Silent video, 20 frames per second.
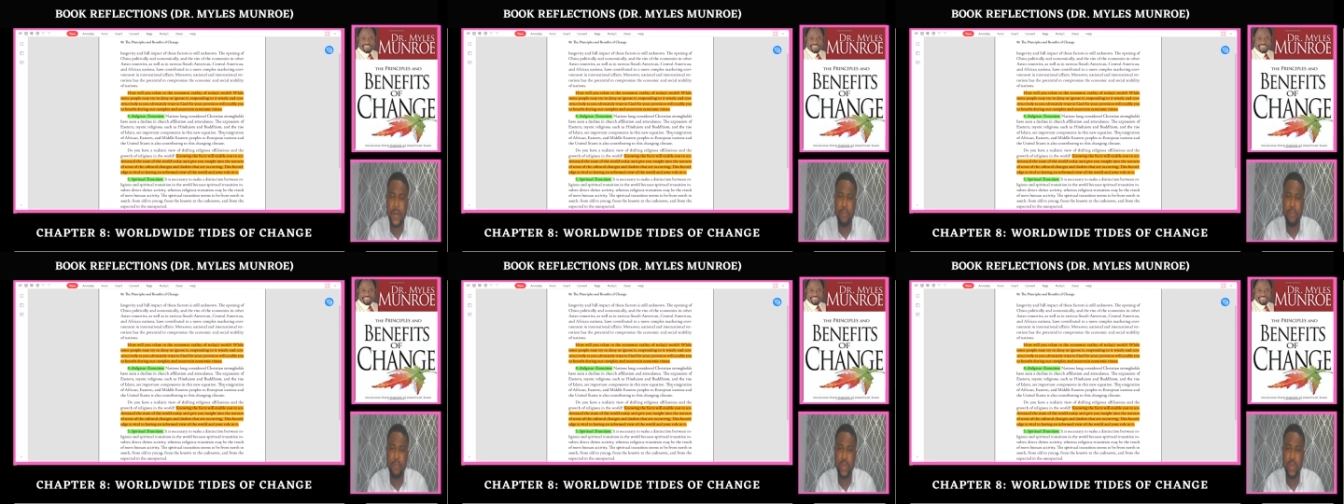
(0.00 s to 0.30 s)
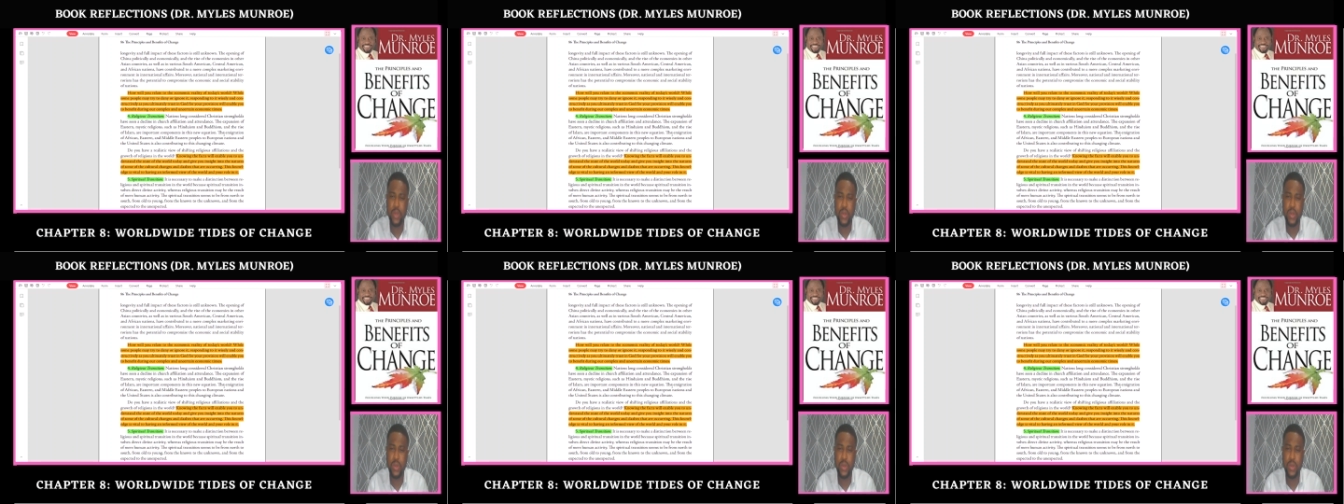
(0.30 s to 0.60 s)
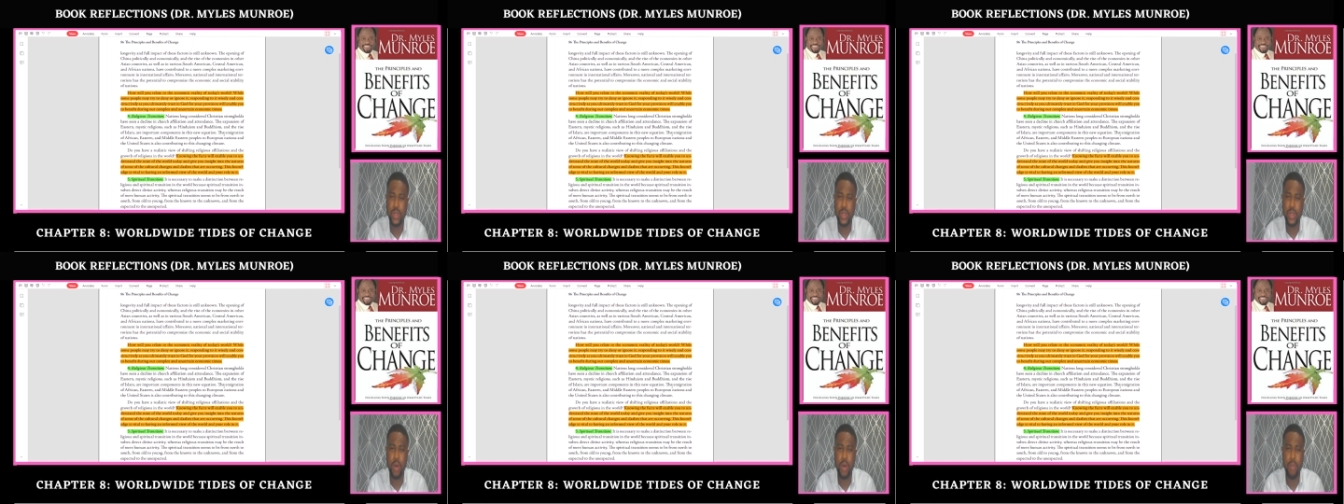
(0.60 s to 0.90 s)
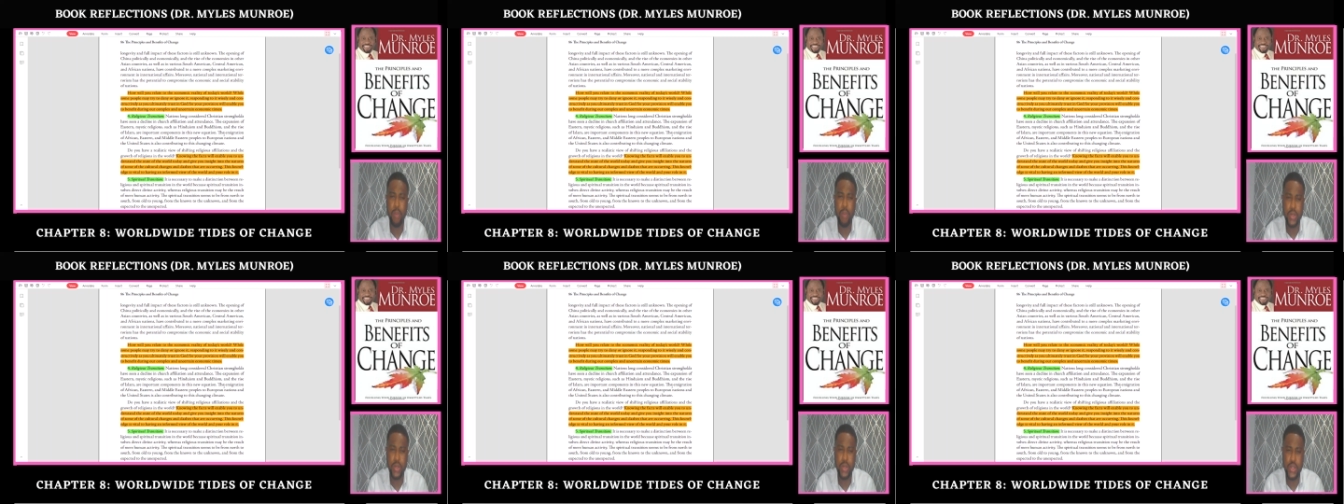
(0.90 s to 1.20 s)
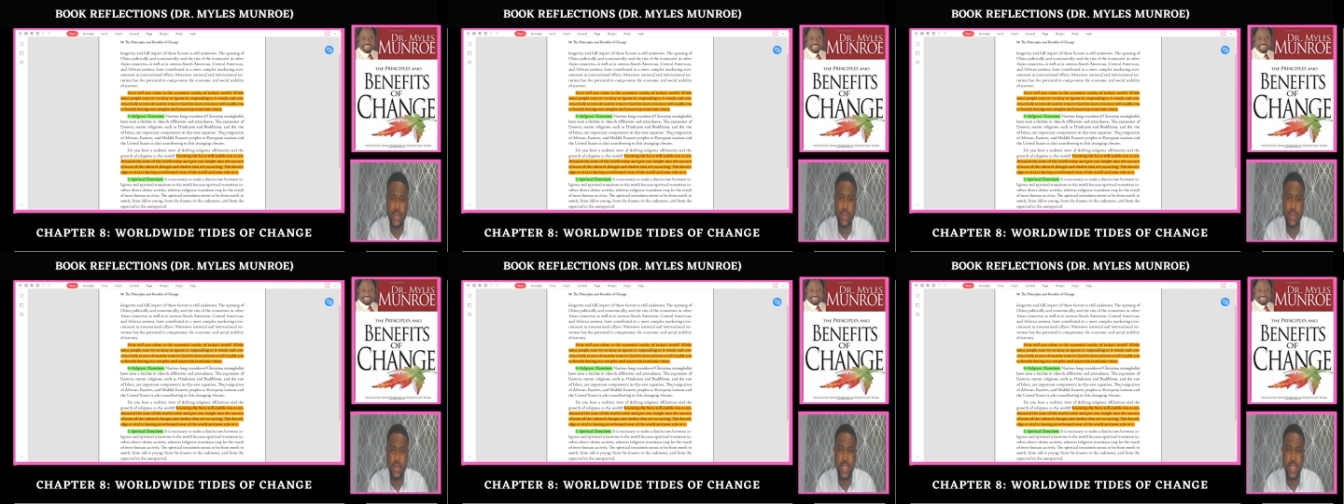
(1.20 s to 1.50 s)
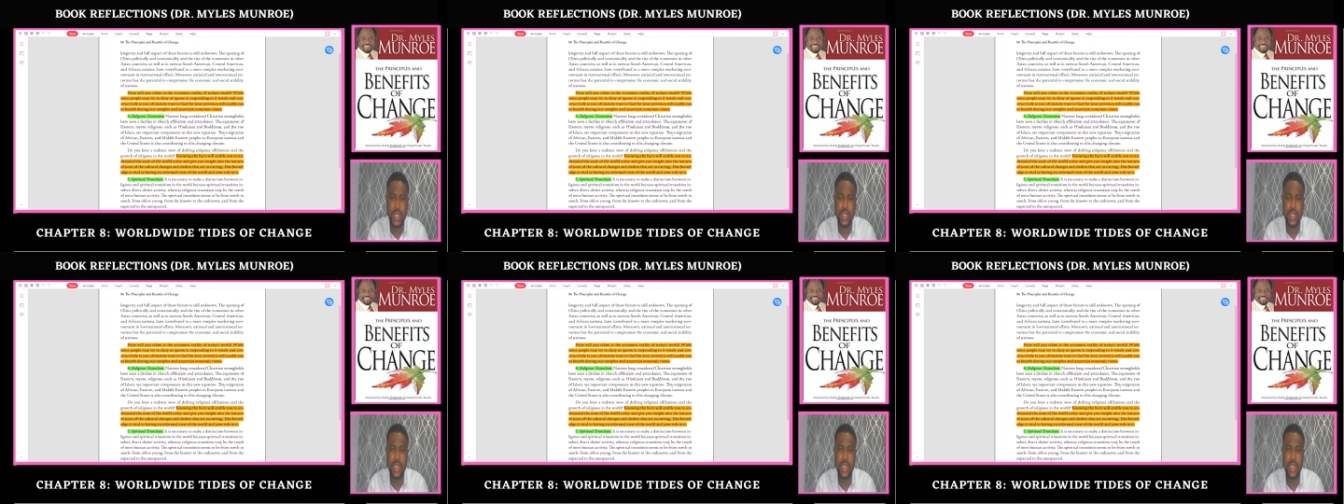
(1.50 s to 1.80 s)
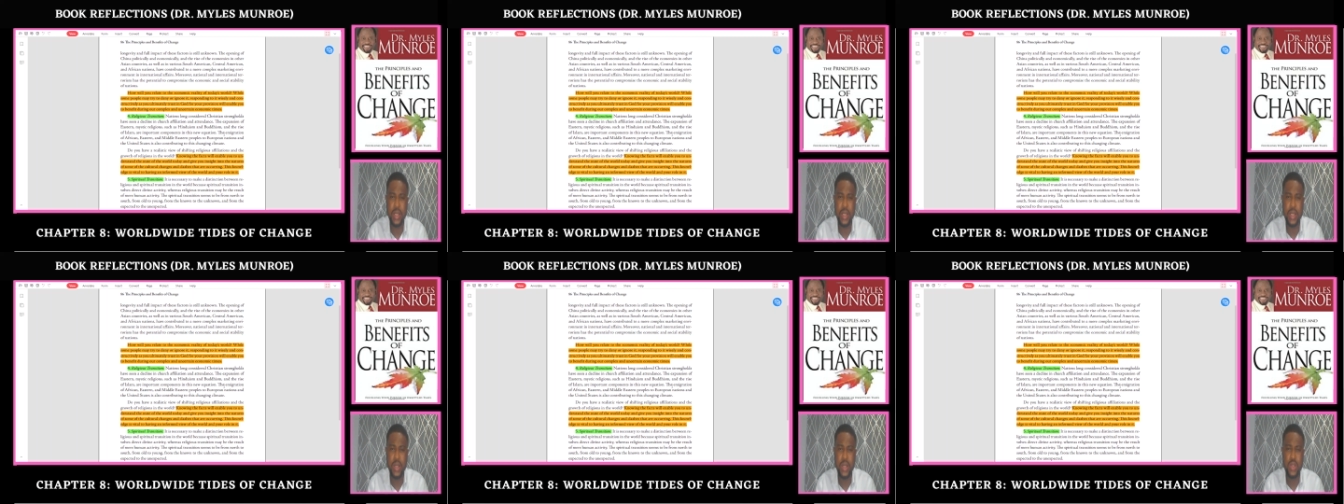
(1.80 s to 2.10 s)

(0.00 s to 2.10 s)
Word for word: you know, the opportunity